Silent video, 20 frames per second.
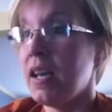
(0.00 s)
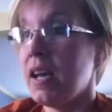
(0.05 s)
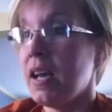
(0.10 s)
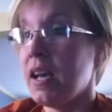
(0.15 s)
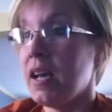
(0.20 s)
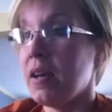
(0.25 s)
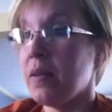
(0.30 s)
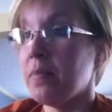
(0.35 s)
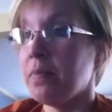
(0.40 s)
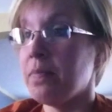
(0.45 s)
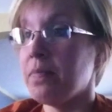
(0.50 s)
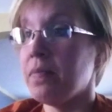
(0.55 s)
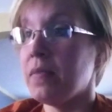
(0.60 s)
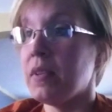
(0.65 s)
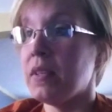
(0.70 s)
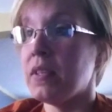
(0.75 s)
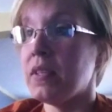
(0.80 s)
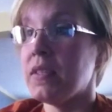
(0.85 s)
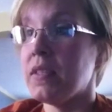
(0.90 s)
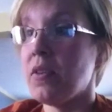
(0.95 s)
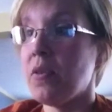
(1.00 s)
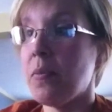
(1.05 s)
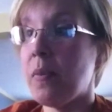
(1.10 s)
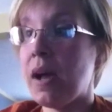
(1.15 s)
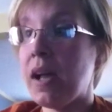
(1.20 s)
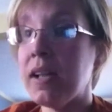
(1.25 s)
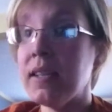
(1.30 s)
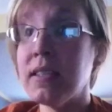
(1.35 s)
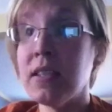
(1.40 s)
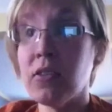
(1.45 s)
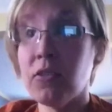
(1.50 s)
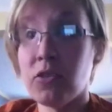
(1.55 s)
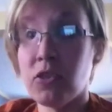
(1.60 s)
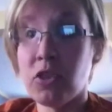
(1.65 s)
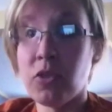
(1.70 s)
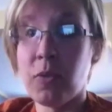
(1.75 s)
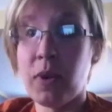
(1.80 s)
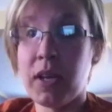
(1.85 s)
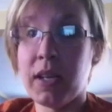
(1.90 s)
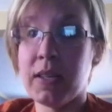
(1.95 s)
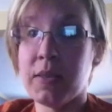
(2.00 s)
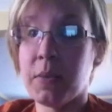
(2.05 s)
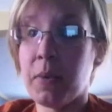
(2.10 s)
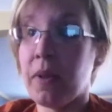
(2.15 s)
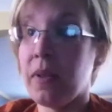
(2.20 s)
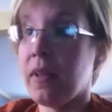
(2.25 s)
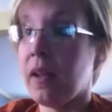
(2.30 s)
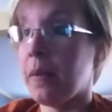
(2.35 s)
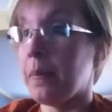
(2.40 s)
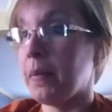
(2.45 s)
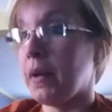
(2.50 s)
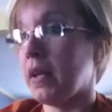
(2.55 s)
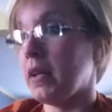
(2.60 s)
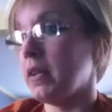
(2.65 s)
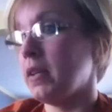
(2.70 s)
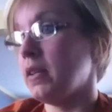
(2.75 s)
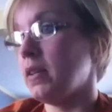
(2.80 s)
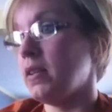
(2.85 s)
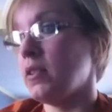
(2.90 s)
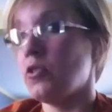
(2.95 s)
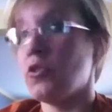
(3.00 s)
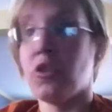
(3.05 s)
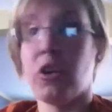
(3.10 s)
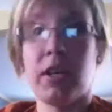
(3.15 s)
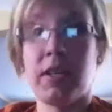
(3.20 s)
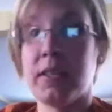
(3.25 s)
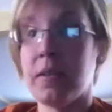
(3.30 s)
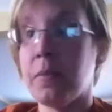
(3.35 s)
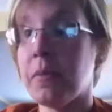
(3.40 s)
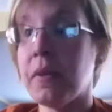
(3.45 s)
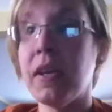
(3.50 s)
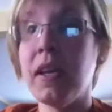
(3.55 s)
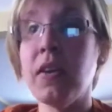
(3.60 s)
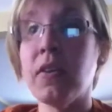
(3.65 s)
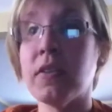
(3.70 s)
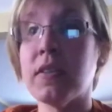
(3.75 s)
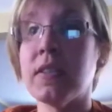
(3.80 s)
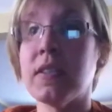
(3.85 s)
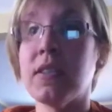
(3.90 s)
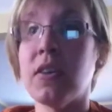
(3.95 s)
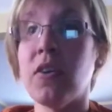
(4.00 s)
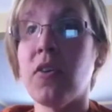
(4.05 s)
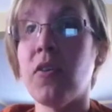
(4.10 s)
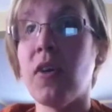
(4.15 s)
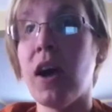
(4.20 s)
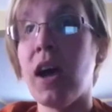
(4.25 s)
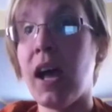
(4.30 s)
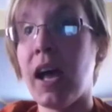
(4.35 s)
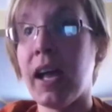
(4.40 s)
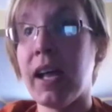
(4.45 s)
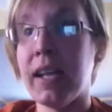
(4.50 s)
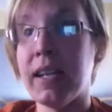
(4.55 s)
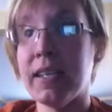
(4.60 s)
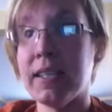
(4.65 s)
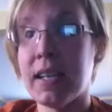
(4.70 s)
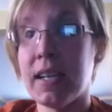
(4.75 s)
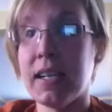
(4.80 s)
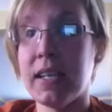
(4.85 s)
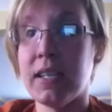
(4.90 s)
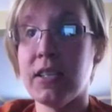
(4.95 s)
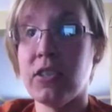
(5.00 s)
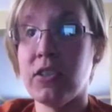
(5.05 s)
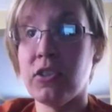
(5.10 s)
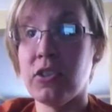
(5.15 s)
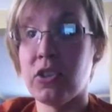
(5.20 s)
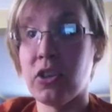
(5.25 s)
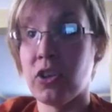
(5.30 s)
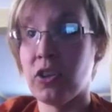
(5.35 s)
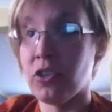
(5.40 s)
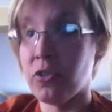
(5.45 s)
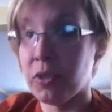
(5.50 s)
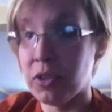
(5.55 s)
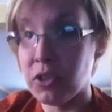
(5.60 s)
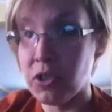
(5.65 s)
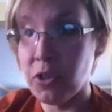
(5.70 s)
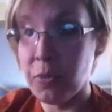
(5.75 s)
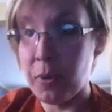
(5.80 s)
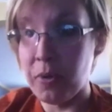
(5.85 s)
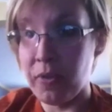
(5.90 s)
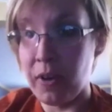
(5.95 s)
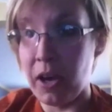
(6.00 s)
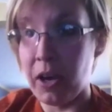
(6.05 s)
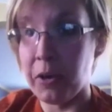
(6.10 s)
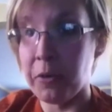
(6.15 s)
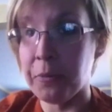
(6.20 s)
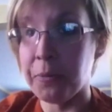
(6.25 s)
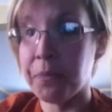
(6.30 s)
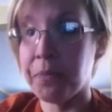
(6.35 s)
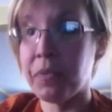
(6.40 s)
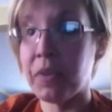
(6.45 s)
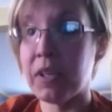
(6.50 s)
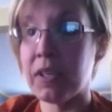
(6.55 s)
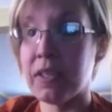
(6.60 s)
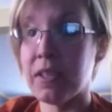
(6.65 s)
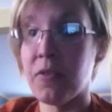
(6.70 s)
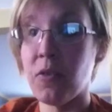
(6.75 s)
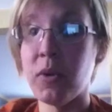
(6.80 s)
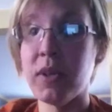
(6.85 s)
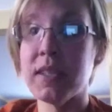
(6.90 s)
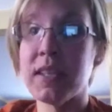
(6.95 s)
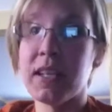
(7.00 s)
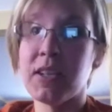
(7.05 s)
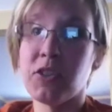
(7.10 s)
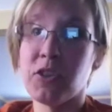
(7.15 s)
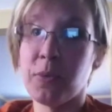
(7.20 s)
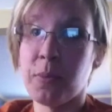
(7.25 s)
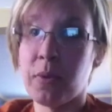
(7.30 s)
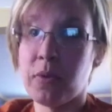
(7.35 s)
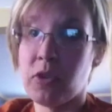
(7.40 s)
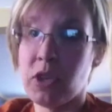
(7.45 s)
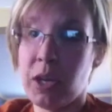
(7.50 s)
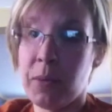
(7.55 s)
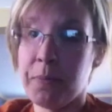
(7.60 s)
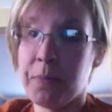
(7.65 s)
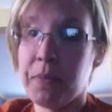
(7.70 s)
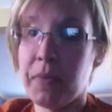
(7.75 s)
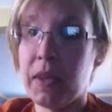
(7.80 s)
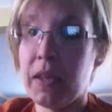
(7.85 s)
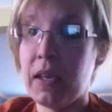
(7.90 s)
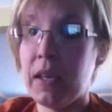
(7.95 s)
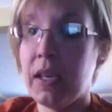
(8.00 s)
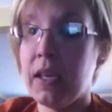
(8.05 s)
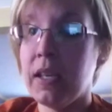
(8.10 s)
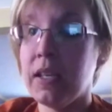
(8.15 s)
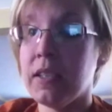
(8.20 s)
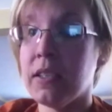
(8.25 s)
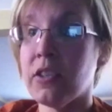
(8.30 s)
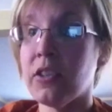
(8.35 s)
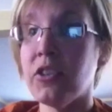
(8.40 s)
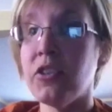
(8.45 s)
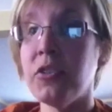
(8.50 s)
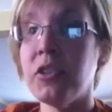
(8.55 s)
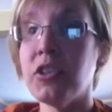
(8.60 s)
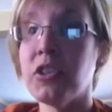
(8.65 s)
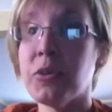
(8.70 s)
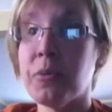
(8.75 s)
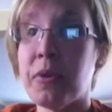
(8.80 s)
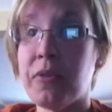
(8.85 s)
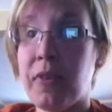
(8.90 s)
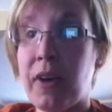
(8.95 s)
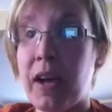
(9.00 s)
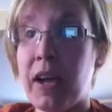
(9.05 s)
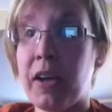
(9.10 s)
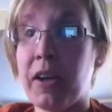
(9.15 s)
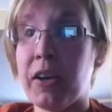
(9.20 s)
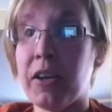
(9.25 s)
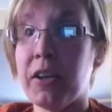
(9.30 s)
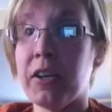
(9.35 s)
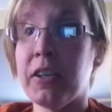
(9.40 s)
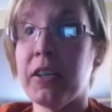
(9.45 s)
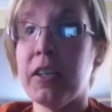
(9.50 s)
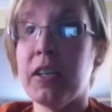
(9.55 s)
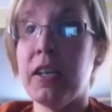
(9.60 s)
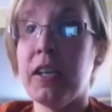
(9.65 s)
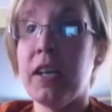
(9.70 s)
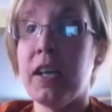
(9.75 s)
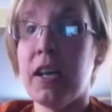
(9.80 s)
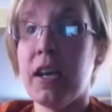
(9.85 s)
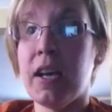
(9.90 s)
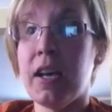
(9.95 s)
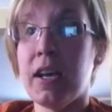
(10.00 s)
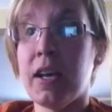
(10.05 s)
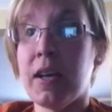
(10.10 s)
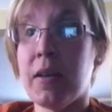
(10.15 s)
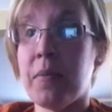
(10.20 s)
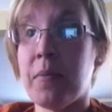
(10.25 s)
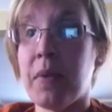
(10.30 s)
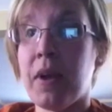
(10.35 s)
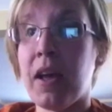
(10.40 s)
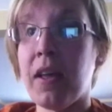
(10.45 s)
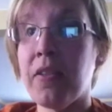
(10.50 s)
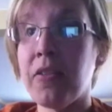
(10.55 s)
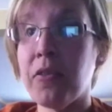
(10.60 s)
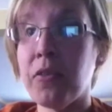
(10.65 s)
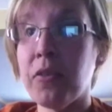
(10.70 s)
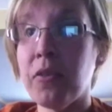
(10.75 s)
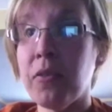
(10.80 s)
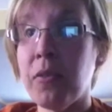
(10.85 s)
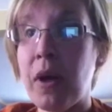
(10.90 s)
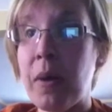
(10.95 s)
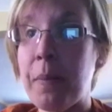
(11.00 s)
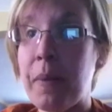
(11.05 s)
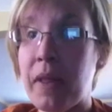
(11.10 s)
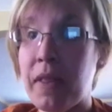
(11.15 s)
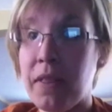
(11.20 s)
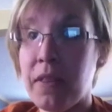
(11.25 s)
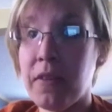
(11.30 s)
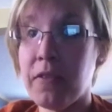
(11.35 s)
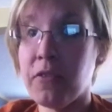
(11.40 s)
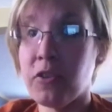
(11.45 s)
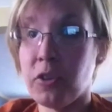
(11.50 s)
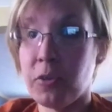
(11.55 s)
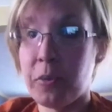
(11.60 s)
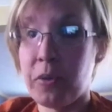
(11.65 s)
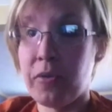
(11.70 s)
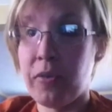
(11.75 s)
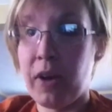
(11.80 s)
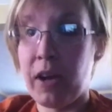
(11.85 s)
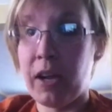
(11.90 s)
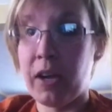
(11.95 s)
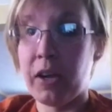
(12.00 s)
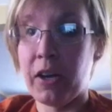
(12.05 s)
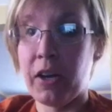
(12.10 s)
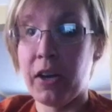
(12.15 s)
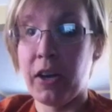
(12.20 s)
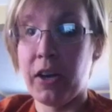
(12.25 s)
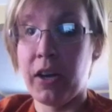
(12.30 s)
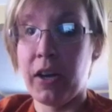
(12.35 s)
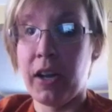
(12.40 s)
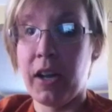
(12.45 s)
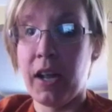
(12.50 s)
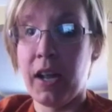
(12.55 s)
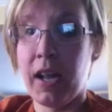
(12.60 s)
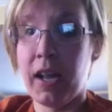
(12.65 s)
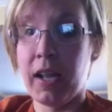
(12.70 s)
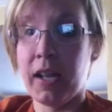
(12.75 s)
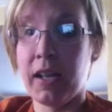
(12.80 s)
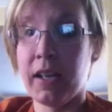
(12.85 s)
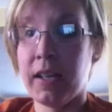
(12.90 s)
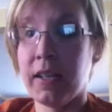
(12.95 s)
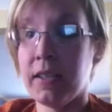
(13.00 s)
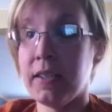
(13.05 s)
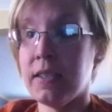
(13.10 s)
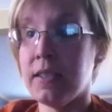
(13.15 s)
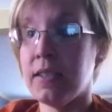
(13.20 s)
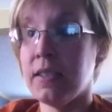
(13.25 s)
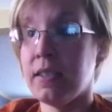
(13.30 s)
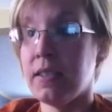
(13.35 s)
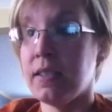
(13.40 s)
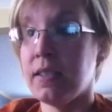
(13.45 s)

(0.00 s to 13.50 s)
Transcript: Um, so my solution was, well, I'm going to try something else. So I decided to start doing Turbo Fire because I've always liked Turbo Jam. Started doing Turbo Fire um, got through a month of Turbo Fire and